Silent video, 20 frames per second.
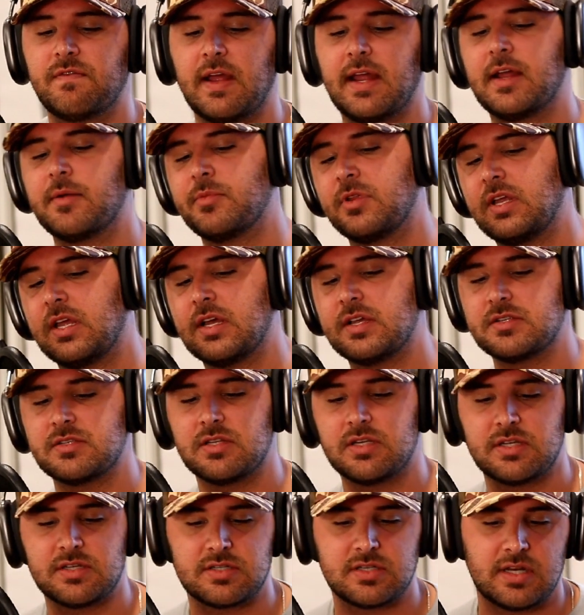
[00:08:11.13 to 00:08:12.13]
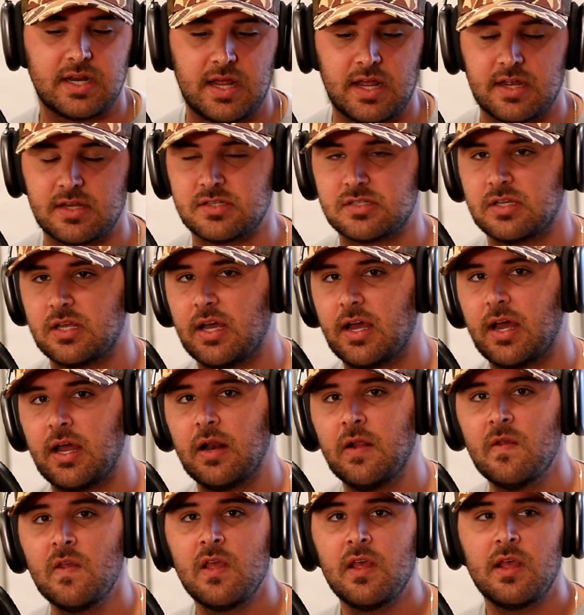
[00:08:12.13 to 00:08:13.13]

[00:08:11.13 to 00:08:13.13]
family has this and has that.